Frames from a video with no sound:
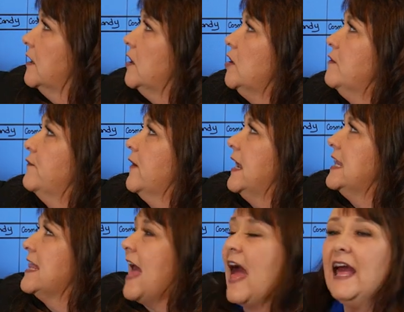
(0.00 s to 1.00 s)
You
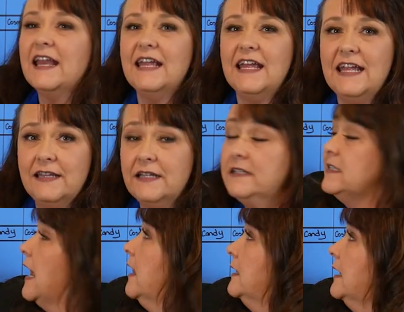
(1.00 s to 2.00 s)
find that in the
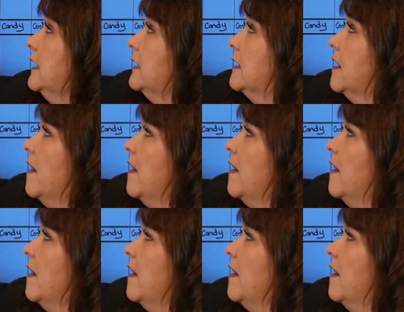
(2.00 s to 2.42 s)
deli.